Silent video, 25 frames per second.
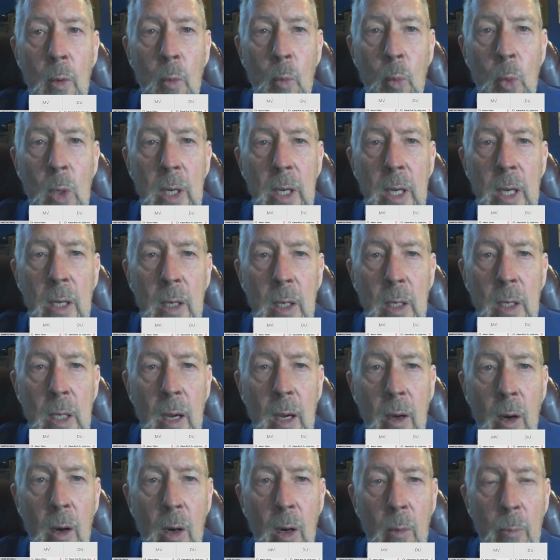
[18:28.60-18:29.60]
we
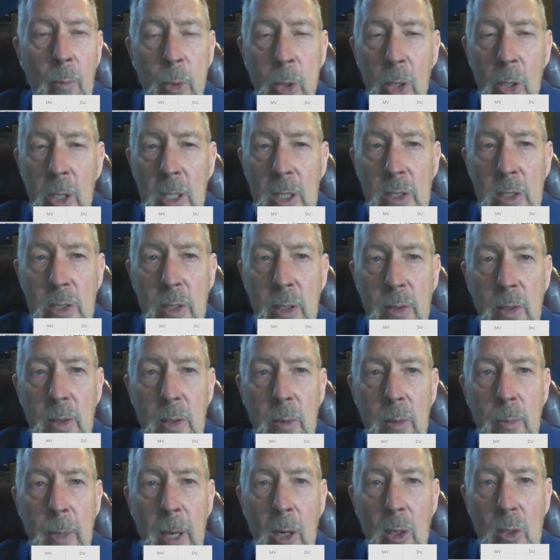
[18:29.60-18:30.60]
are pleased that
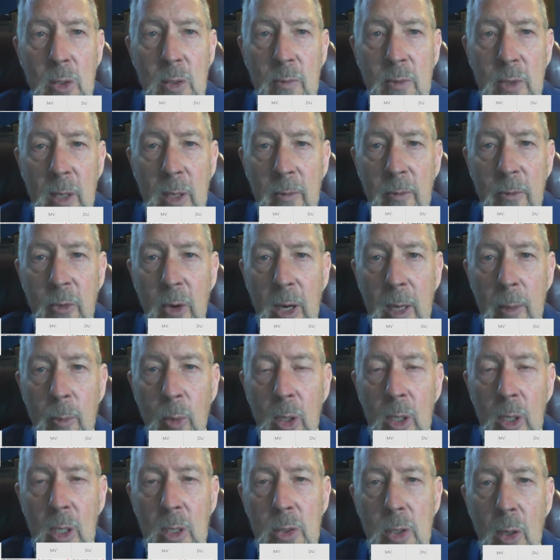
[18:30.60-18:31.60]
the Powers of 10
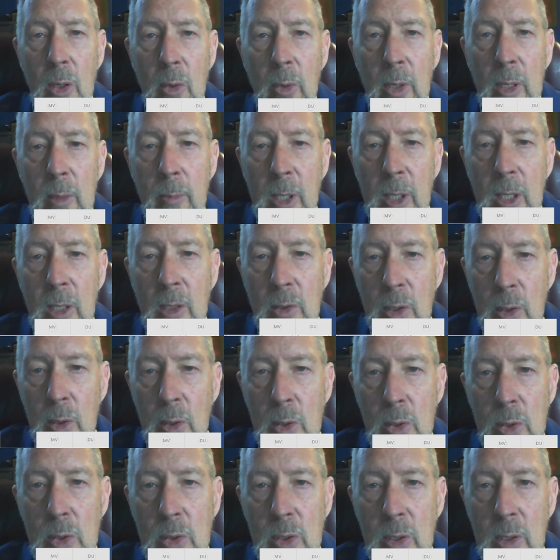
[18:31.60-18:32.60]
framework is already being
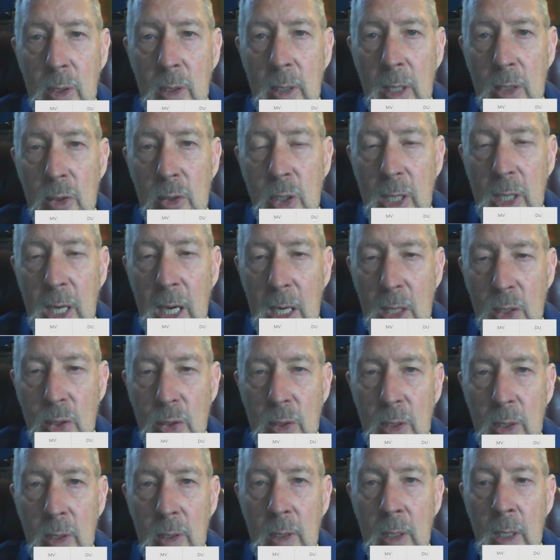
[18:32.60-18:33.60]
used in
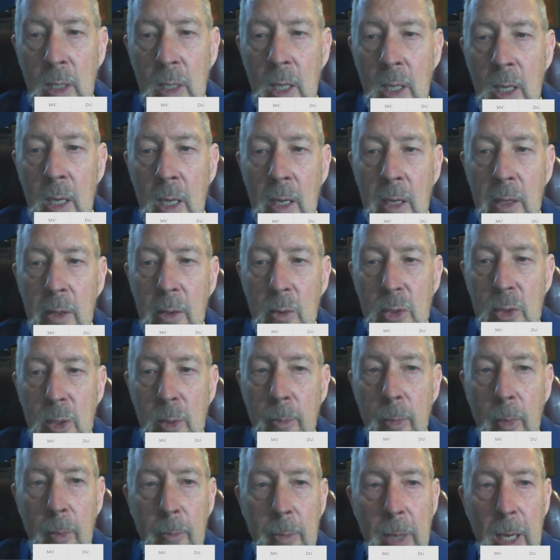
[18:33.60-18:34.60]
education. There was a
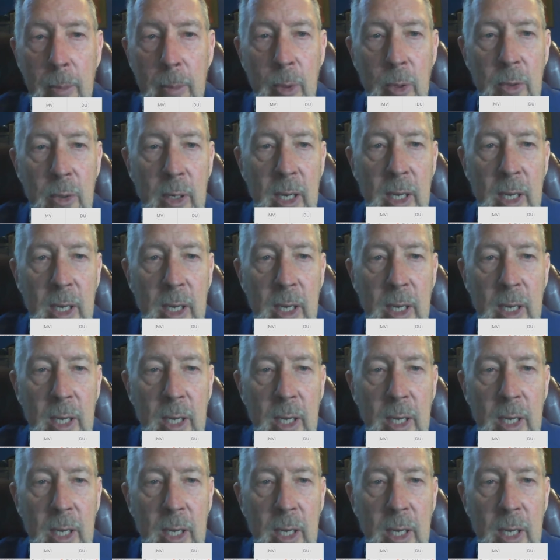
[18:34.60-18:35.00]
paper that